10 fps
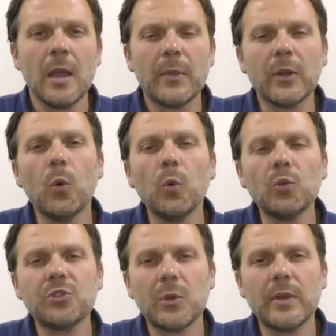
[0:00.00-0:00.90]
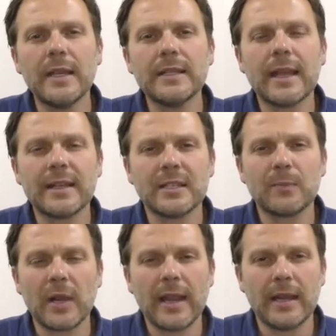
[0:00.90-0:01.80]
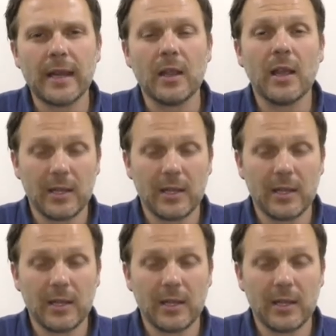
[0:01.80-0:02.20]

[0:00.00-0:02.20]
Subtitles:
but it also needs explaining